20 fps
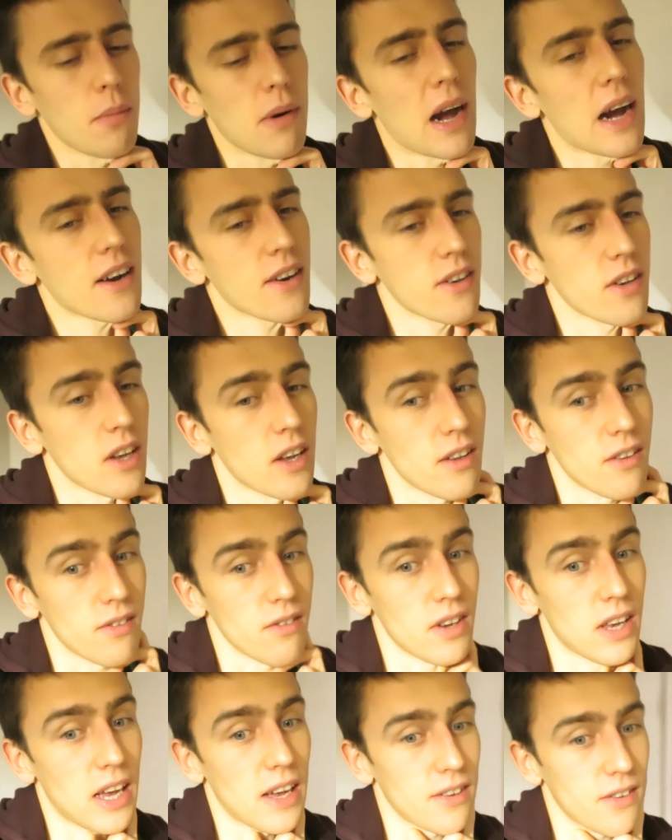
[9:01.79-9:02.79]
go back to
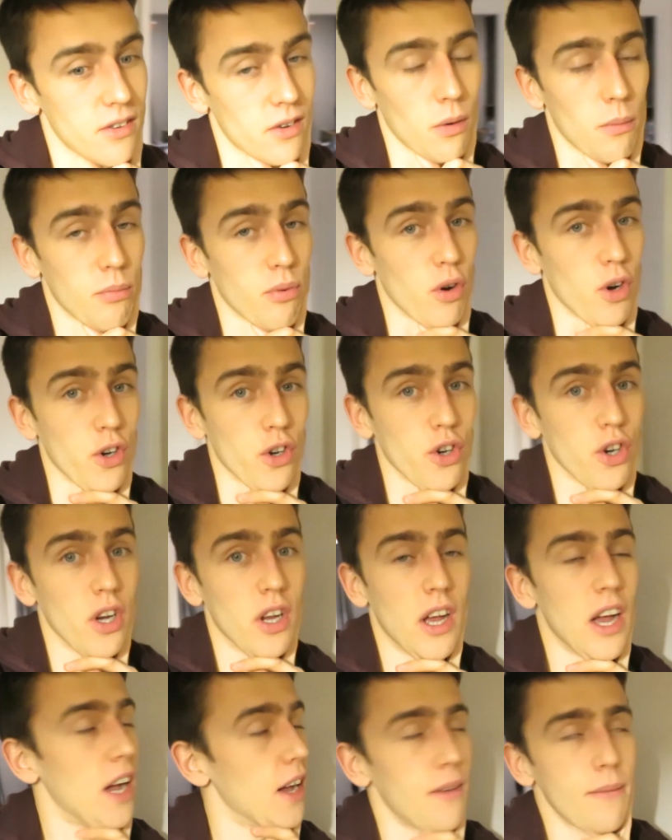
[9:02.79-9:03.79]
cs.proj,
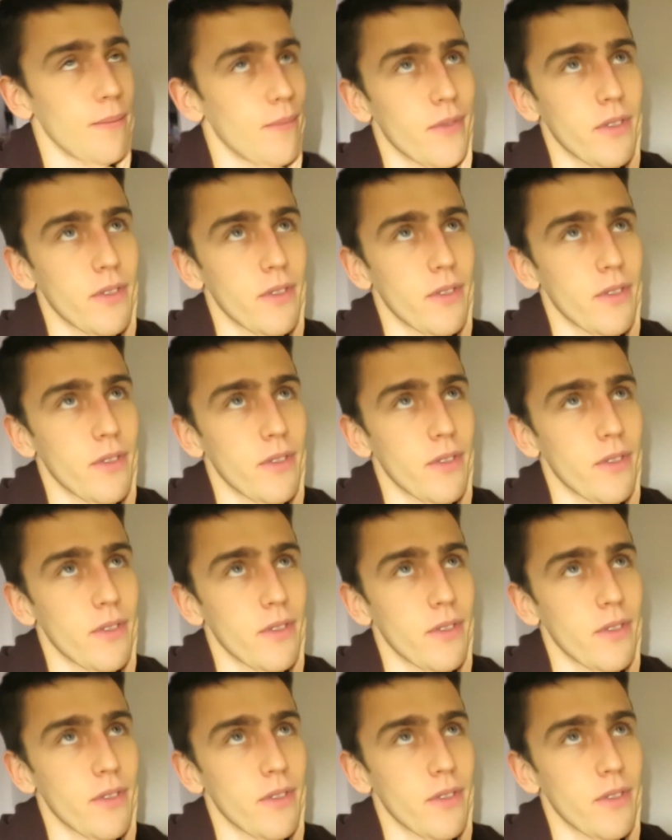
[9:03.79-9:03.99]
uh,